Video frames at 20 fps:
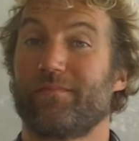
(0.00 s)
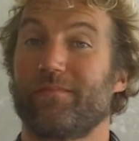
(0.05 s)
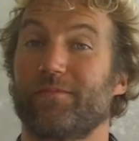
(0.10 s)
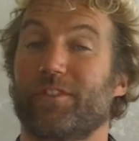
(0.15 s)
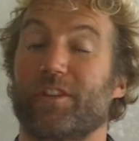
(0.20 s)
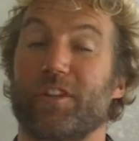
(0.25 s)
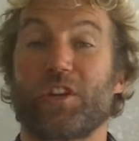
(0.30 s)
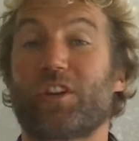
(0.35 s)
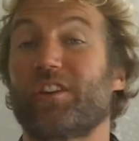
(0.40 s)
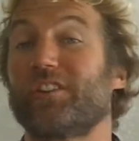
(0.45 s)

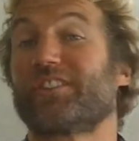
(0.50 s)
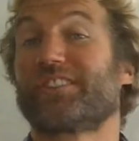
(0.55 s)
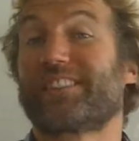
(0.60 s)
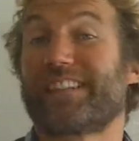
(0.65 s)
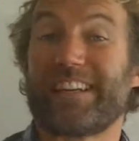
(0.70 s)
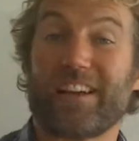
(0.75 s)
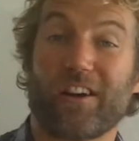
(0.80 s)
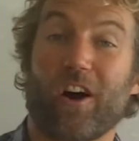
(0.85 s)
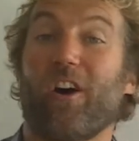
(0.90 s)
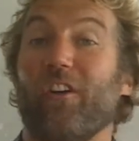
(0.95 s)
So you can
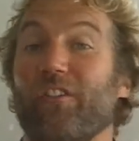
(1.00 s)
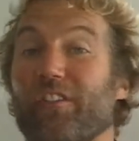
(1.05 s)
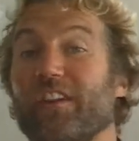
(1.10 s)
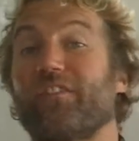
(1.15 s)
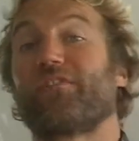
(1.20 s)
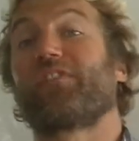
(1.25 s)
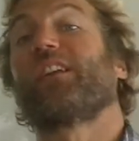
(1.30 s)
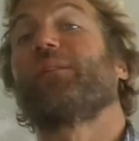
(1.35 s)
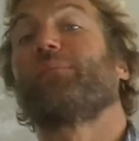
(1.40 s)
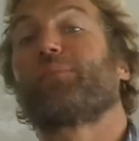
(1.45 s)
see on the
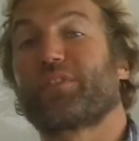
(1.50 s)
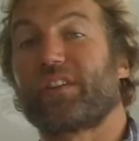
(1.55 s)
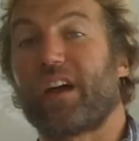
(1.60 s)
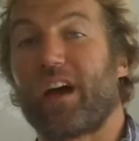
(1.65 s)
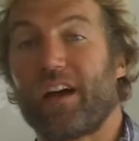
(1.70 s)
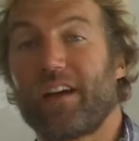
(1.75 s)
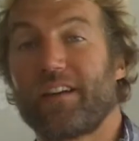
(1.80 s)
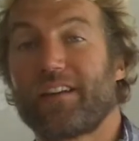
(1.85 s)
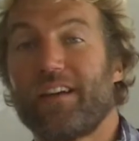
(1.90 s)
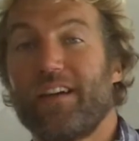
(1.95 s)
flip
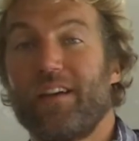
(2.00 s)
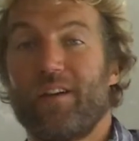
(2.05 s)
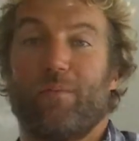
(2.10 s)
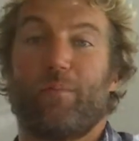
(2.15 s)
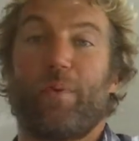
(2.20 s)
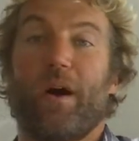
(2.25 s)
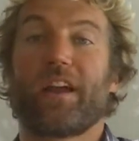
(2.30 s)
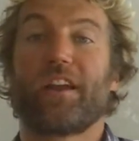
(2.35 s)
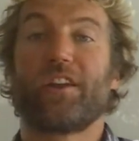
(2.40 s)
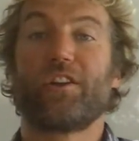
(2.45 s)
side,
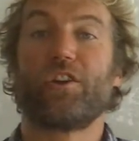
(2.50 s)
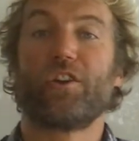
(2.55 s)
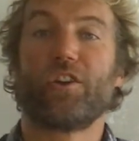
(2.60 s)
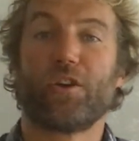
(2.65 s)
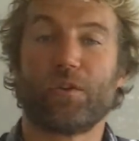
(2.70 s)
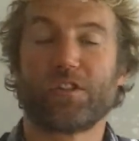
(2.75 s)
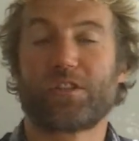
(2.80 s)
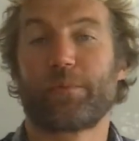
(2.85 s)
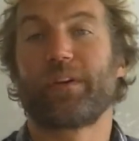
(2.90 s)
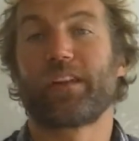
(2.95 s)
buying
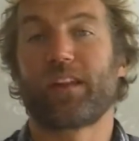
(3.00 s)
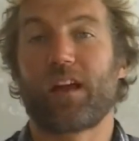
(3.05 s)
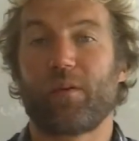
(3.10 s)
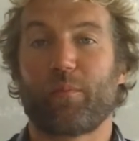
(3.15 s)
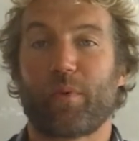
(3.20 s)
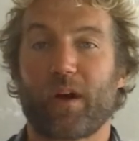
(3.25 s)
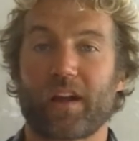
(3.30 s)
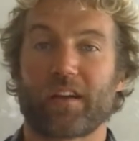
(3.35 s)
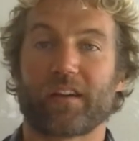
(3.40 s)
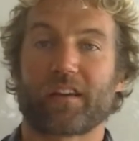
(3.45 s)
new is a bit
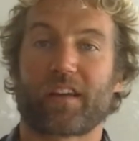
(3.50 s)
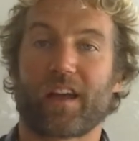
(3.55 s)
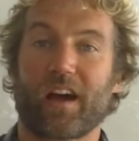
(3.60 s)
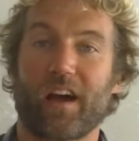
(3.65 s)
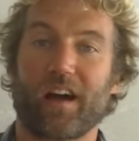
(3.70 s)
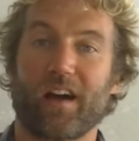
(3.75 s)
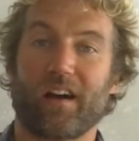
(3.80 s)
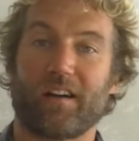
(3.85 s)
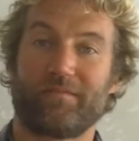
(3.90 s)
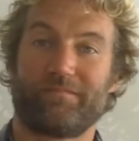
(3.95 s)
like buying a
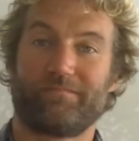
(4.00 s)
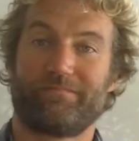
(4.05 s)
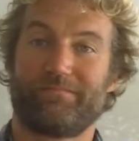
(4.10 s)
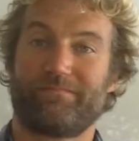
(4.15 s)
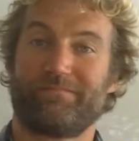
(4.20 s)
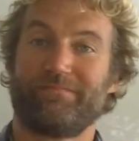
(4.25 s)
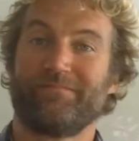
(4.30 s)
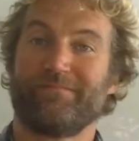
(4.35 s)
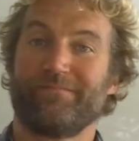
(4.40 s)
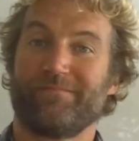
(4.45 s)
car.
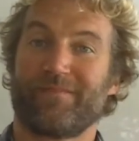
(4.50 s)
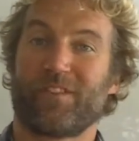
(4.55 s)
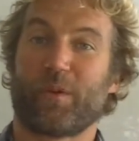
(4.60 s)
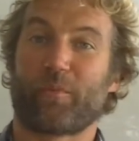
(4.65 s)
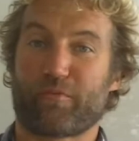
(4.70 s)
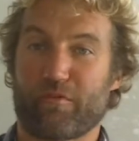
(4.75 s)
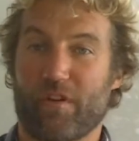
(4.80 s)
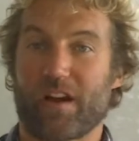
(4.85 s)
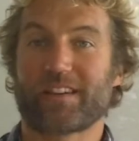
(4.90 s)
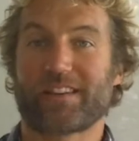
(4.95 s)
The
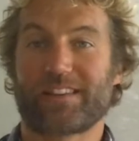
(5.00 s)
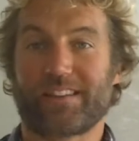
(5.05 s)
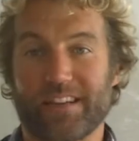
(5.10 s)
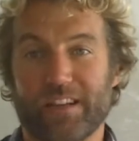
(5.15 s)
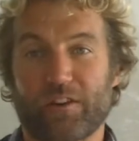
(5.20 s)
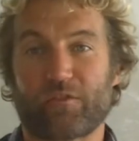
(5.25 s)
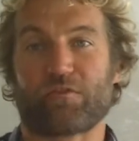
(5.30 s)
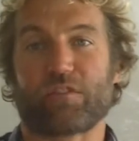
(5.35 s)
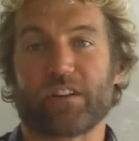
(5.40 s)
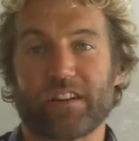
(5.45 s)
price
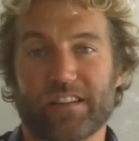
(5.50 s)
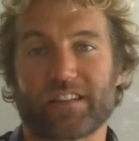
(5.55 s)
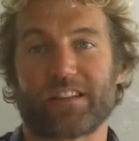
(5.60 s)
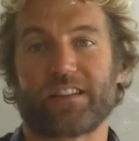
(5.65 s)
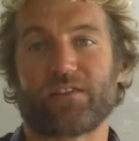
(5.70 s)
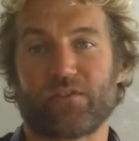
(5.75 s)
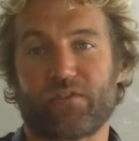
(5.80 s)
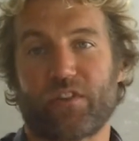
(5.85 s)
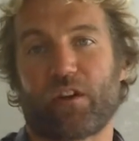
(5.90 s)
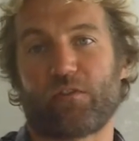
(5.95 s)

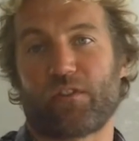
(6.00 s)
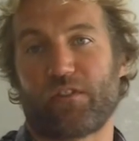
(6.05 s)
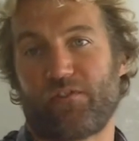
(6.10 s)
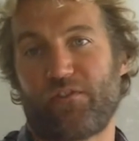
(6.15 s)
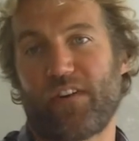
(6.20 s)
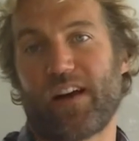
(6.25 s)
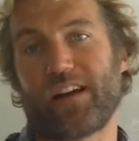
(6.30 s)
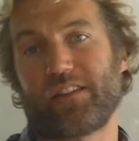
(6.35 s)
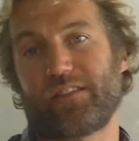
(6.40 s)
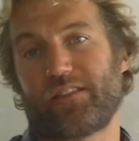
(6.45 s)
decreases very
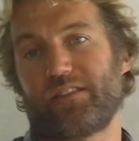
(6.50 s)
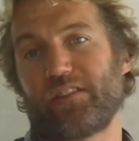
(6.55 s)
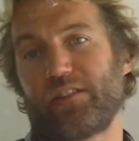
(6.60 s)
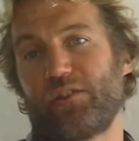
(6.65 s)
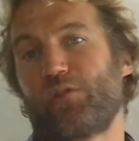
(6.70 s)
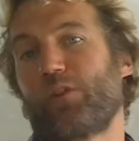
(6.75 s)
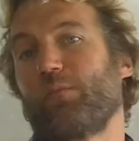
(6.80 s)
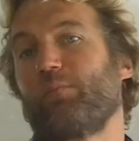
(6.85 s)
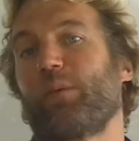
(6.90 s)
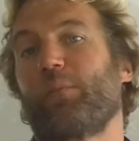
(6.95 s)
fast. So
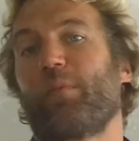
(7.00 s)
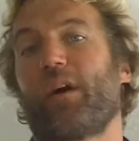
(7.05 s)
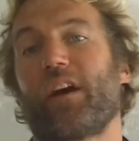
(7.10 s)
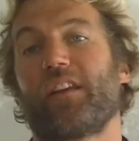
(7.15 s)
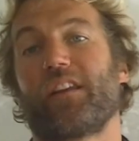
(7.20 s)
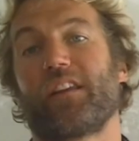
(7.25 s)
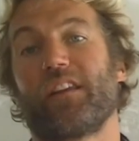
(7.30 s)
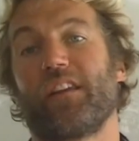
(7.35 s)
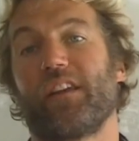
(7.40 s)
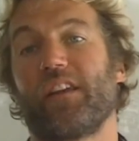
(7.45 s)
you can be
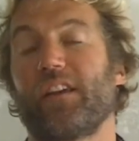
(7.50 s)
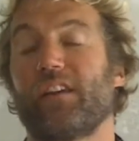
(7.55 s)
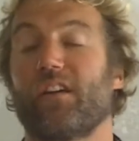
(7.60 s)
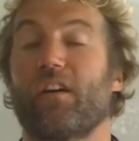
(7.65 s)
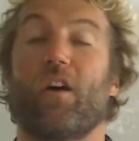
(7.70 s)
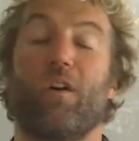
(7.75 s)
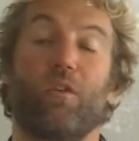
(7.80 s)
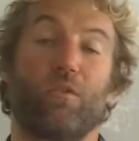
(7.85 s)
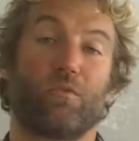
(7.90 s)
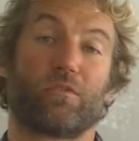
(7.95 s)
buying a
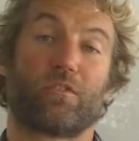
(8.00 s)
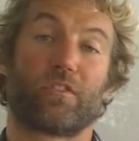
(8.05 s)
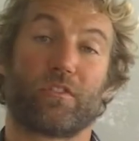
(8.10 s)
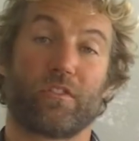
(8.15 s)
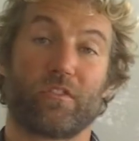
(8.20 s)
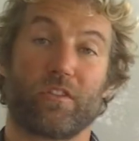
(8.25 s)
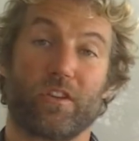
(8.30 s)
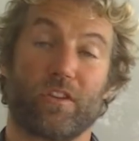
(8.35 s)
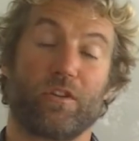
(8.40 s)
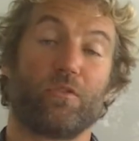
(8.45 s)
year old
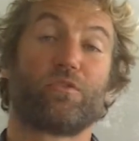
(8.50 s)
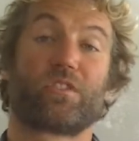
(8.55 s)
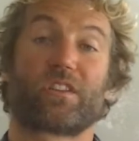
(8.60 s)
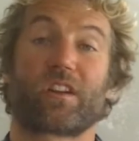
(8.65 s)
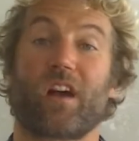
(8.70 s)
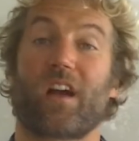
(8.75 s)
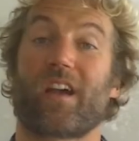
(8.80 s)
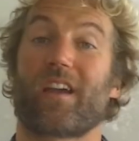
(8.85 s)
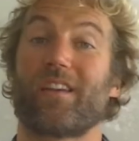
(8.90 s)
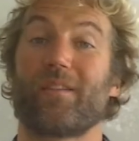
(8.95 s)
used
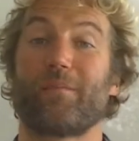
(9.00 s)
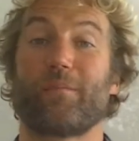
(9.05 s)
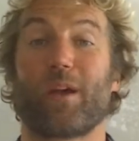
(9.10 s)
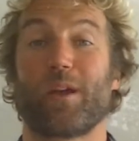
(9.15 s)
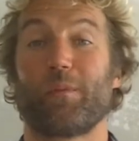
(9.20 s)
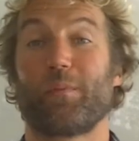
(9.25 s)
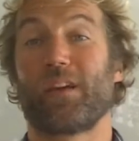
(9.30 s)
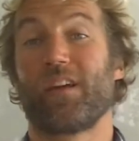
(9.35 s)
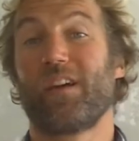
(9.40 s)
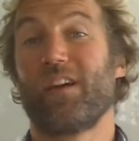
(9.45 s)
kite and it
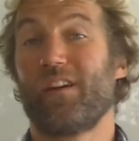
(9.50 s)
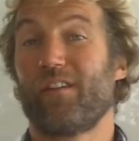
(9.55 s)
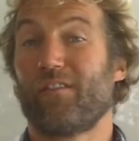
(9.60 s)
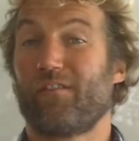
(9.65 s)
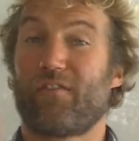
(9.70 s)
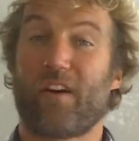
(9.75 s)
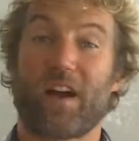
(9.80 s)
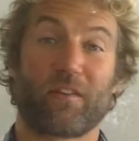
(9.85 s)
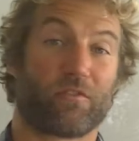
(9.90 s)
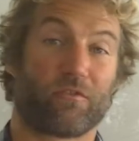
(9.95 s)
may be
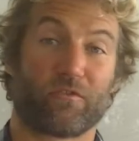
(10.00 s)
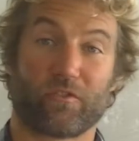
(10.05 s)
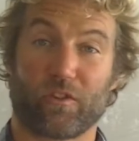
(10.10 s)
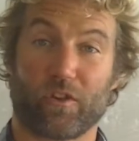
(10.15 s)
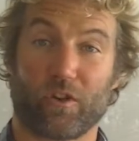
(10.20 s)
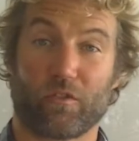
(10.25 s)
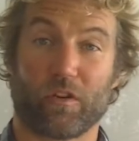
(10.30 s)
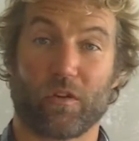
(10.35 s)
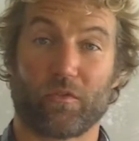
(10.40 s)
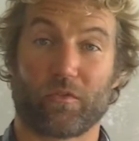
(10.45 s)
500
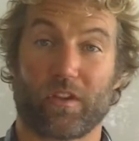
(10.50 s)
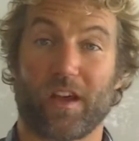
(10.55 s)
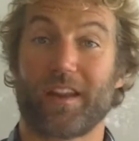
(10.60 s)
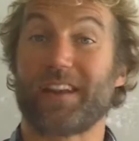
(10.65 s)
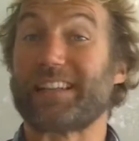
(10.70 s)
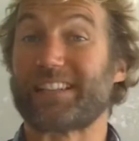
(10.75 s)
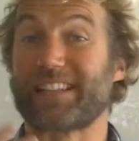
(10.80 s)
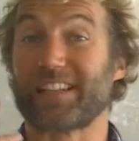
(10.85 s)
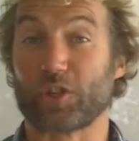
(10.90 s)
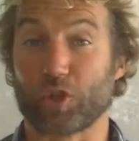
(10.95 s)
euros and
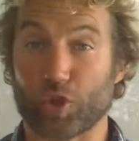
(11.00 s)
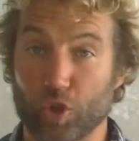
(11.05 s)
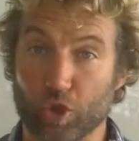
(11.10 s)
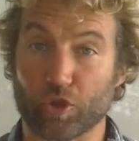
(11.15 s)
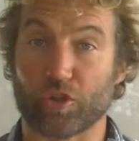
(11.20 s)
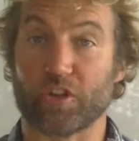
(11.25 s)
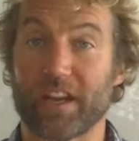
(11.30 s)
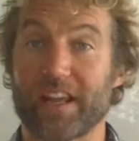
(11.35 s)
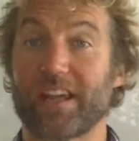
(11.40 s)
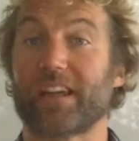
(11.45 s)
it's in
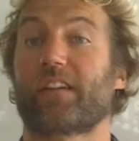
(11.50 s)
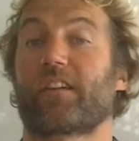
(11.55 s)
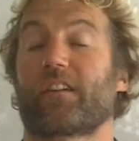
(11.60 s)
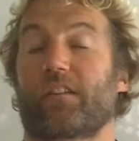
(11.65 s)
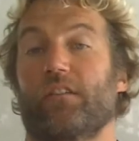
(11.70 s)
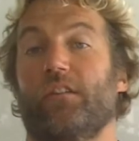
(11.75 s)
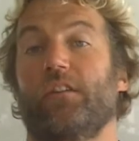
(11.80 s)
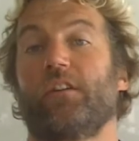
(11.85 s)
good nick.